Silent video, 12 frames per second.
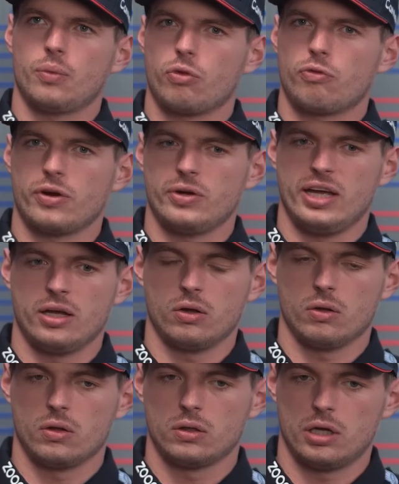Max
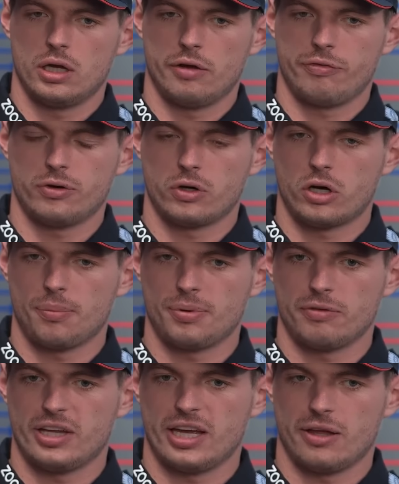Verstappen has been
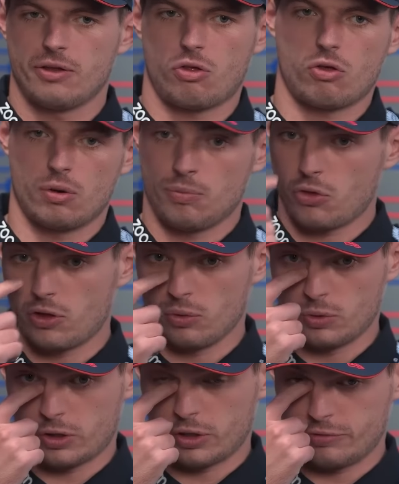vocal about his
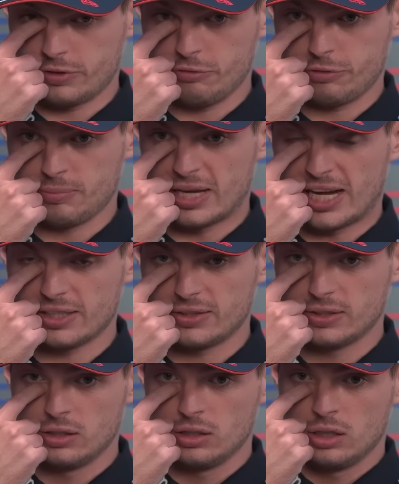uncertainty
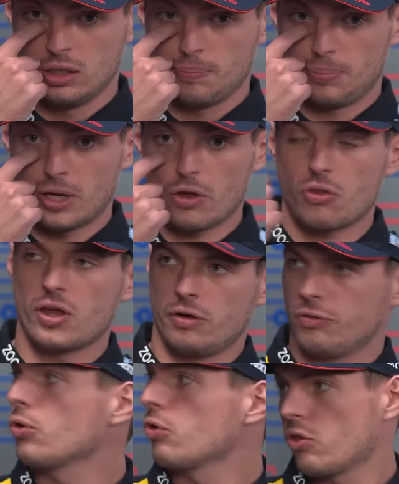regarding his
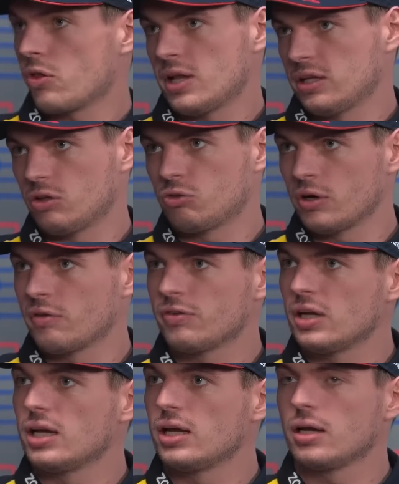long-term future in
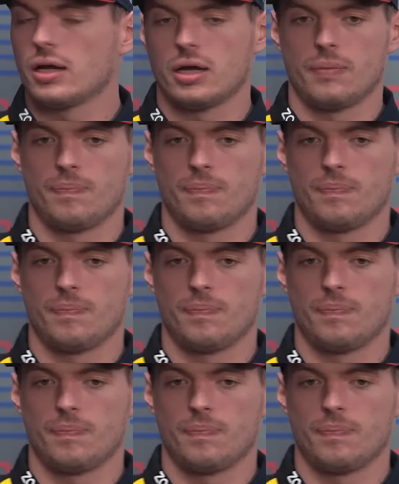Formula One.